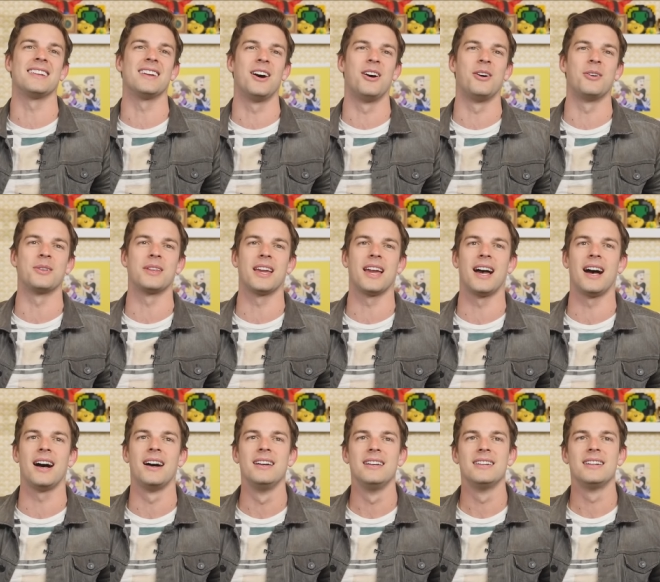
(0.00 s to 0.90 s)
Oh,
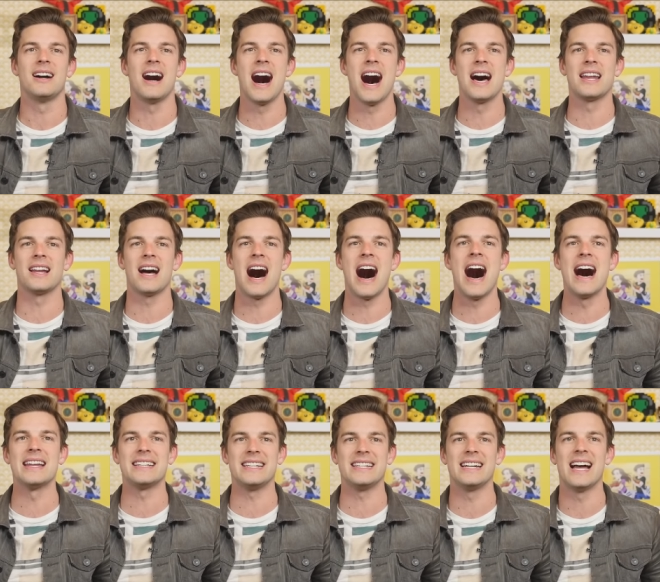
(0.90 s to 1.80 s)
yeah. Hot,
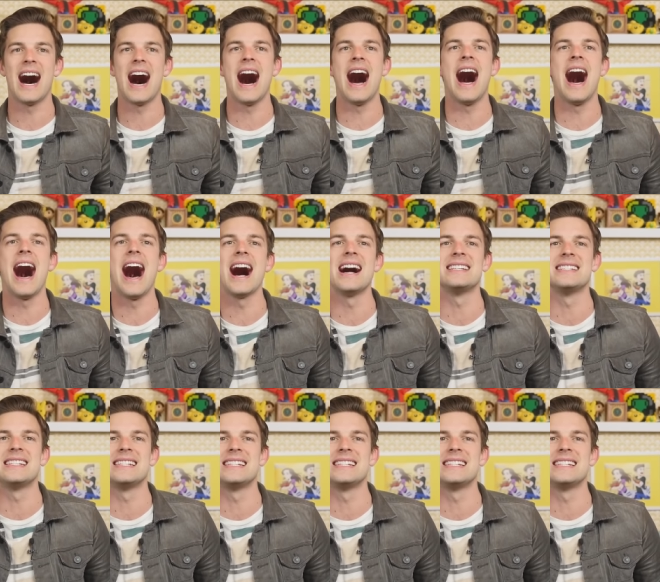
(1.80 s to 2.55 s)
hottie. Hot.